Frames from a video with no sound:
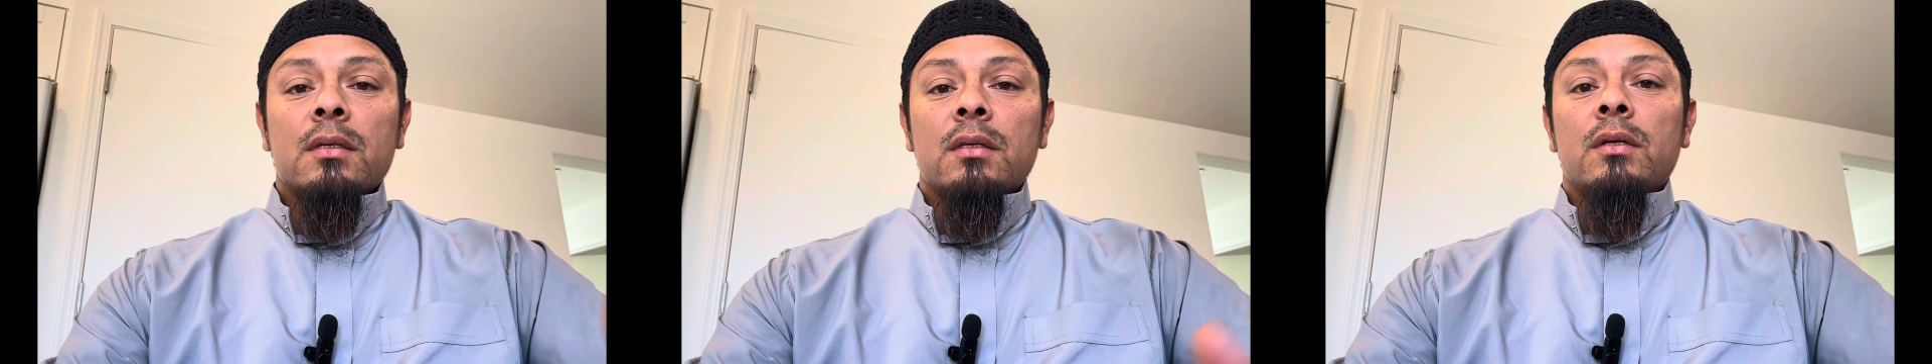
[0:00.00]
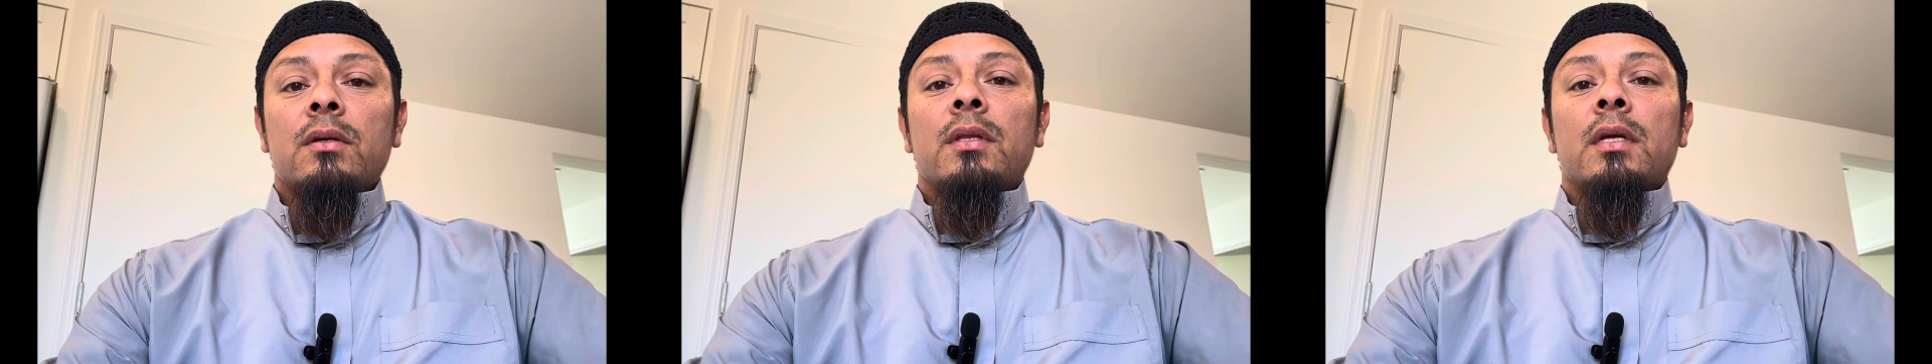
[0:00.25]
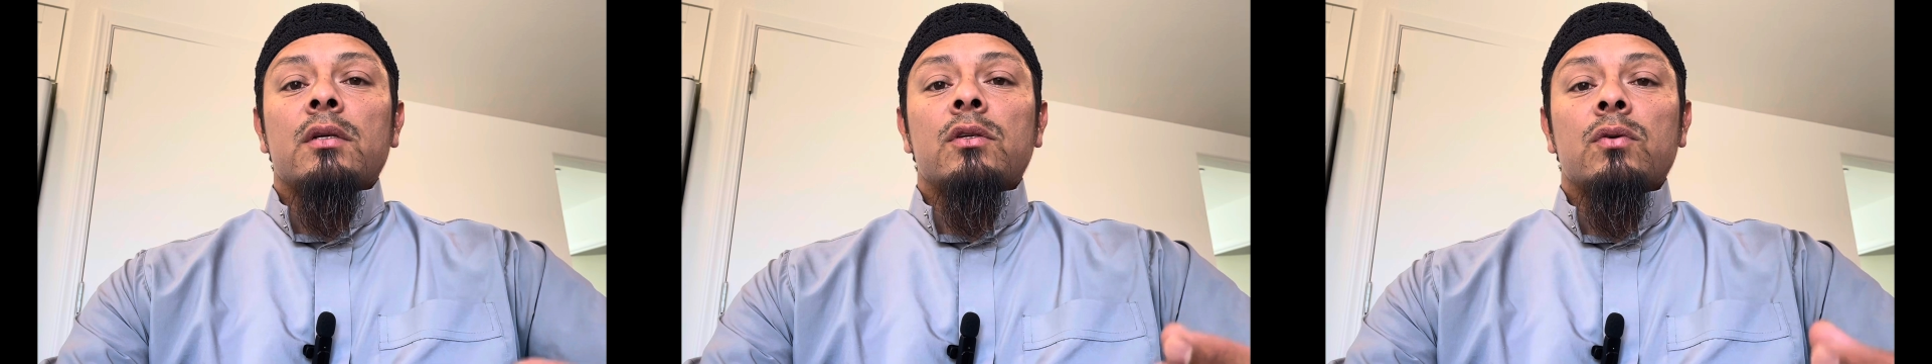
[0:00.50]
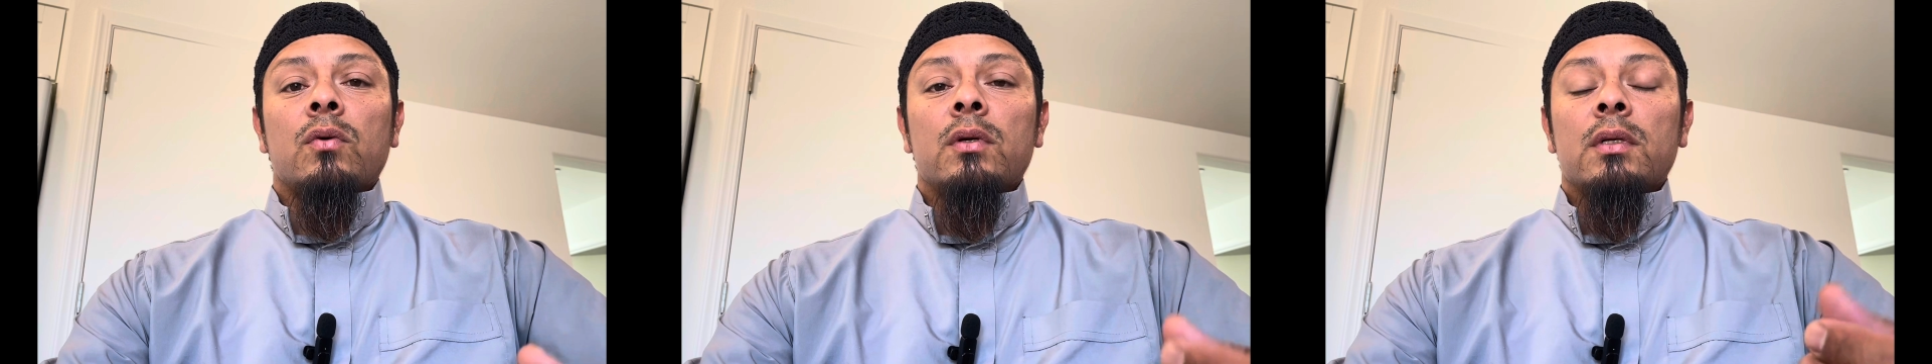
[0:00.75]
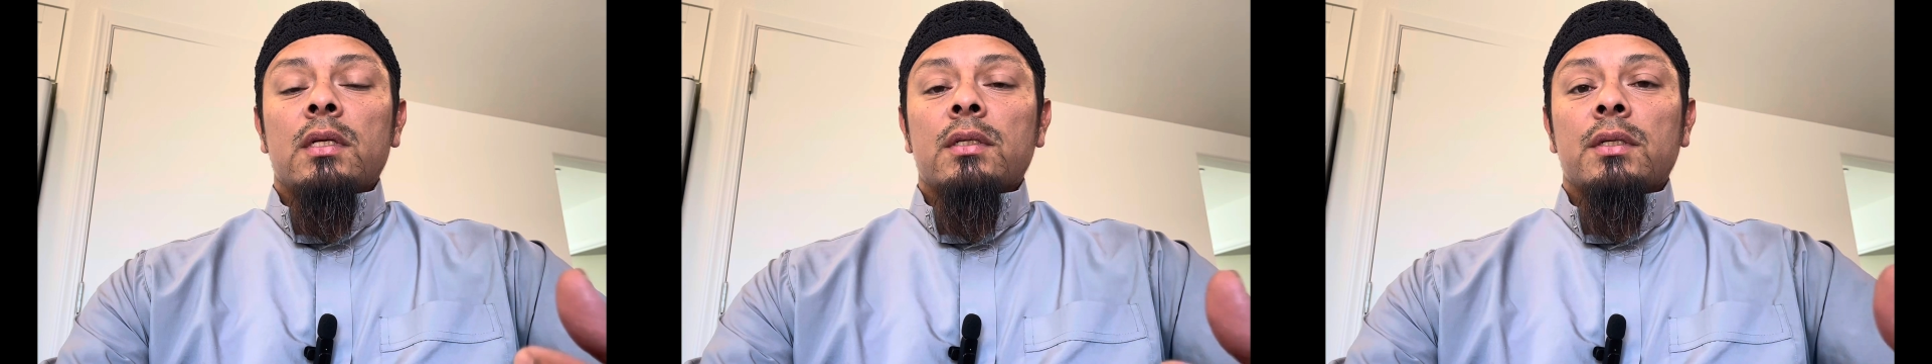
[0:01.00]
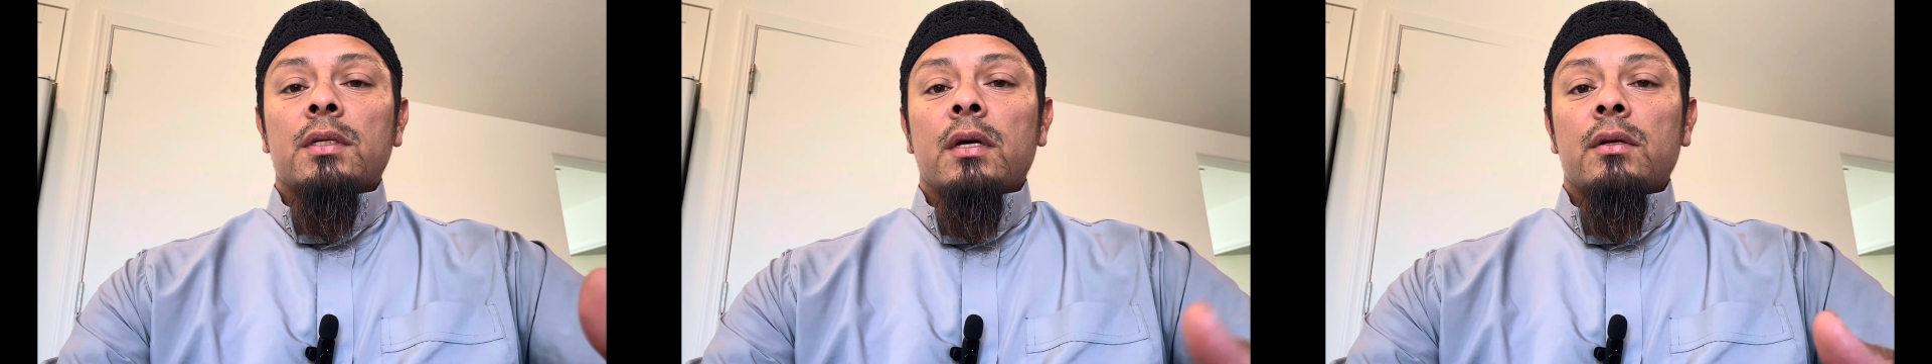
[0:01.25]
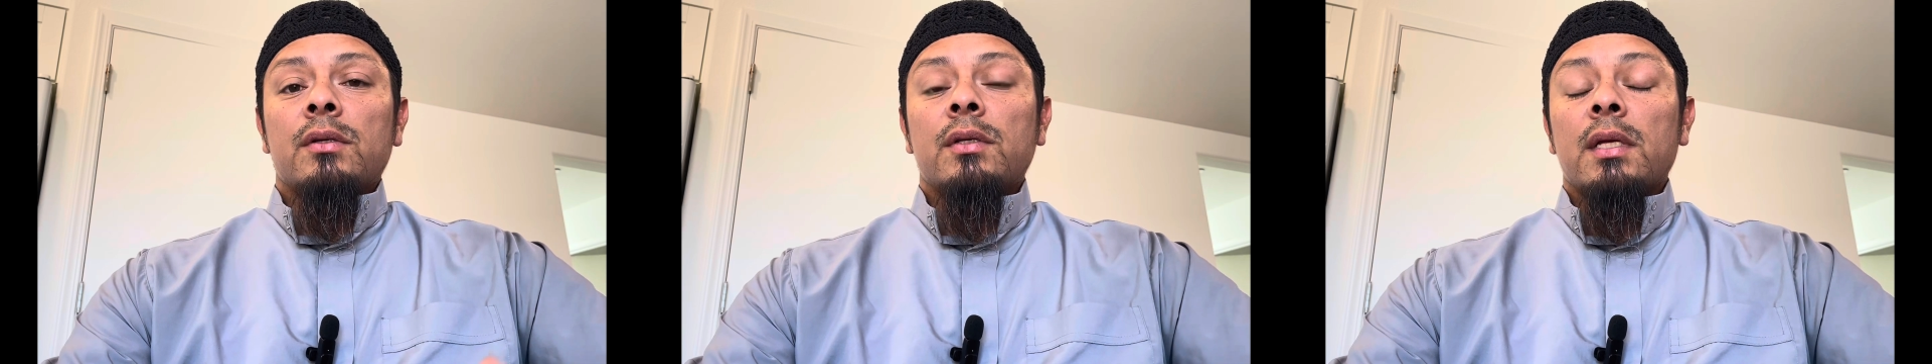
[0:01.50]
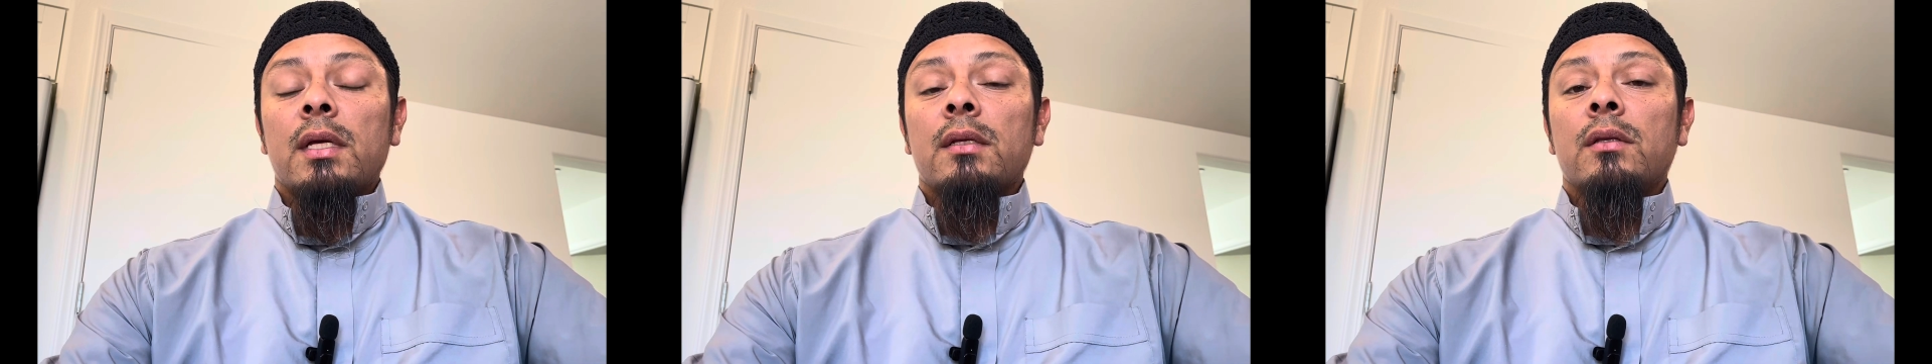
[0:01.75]
in there that are short and easy to
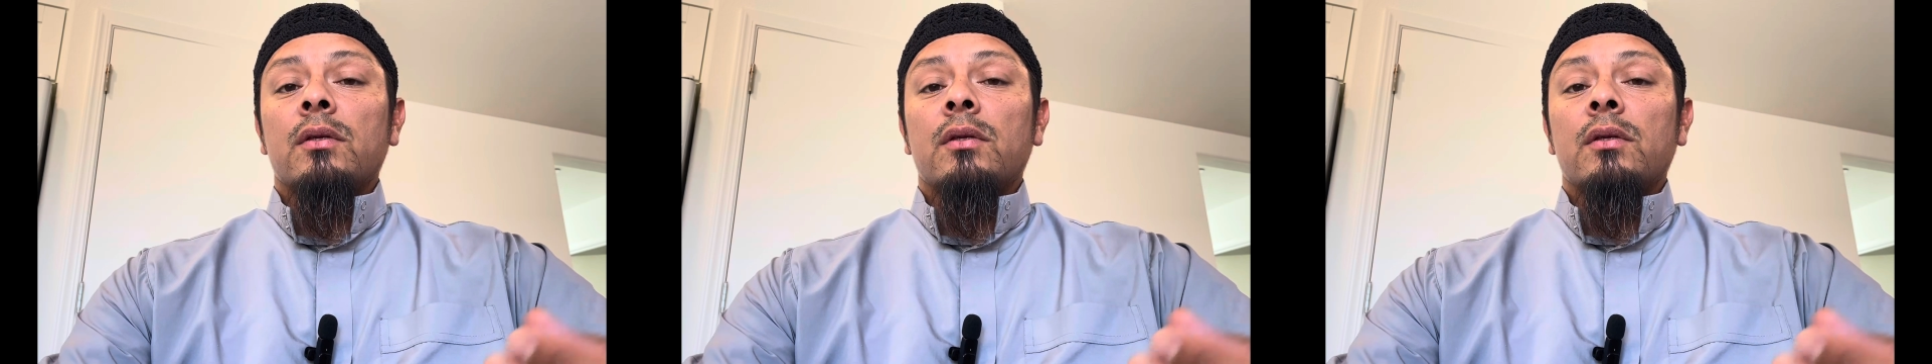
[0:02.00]
understand.